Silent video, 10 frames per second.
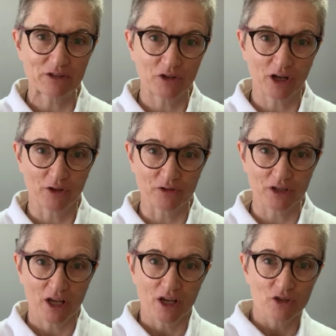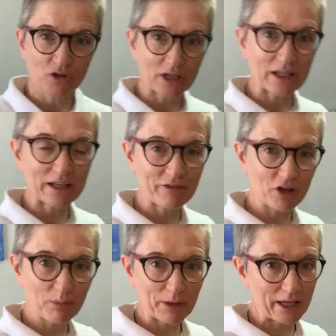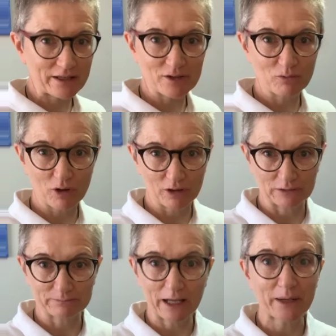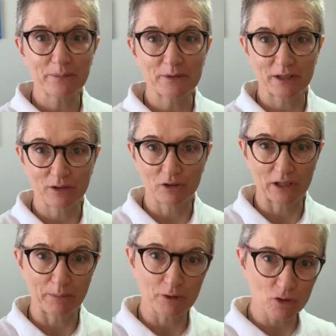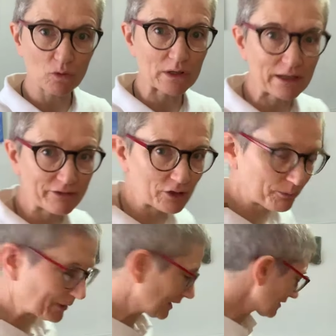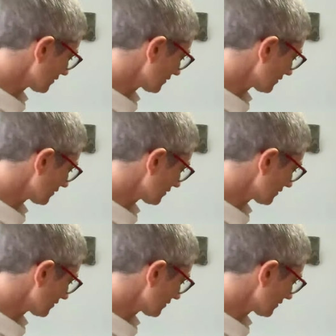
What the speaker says: your house. You can leave it up against a wall. Absolutely. But don't leave it up against